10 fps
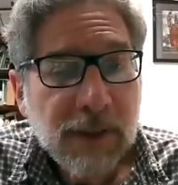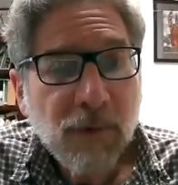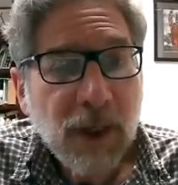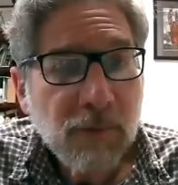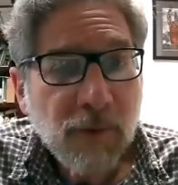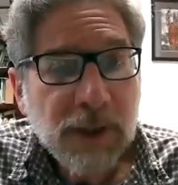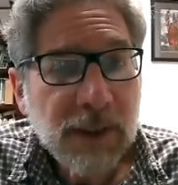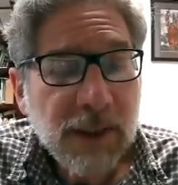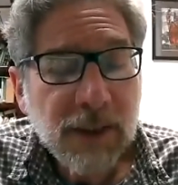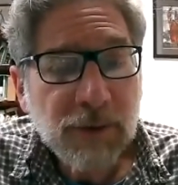What's
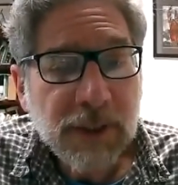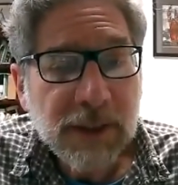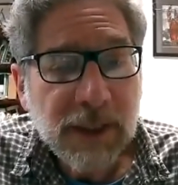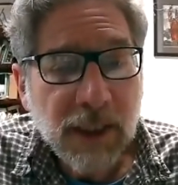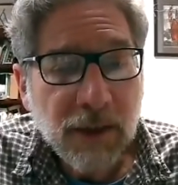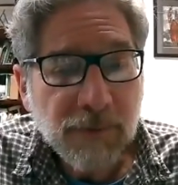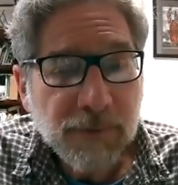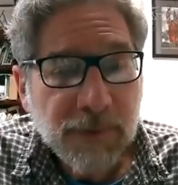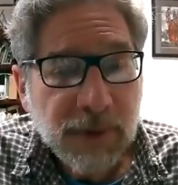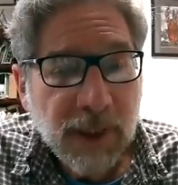the deal with the Seder?
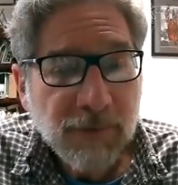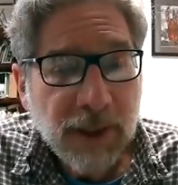Do you have